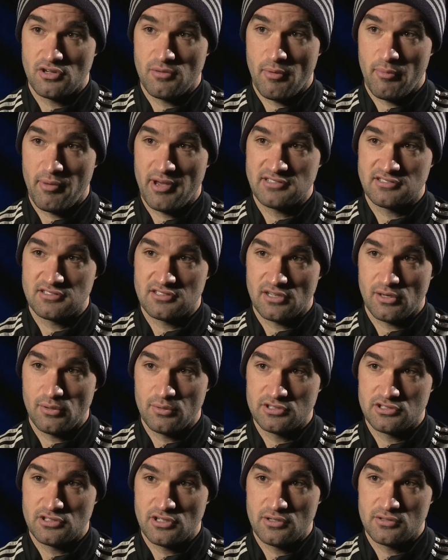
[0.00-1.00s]
do my best as I
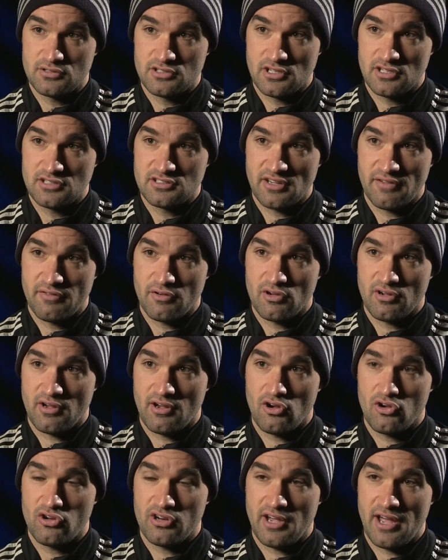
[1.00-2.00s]
always do to give a
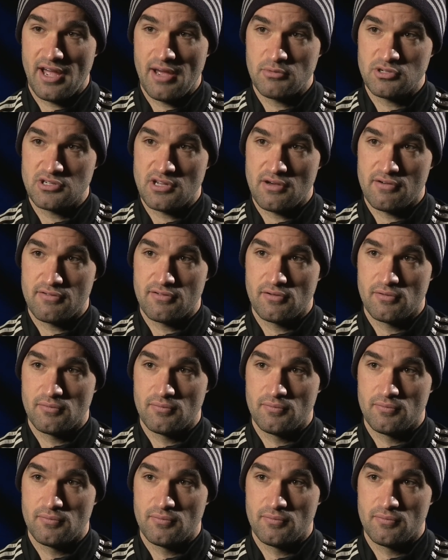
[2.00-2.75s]
good account of myself.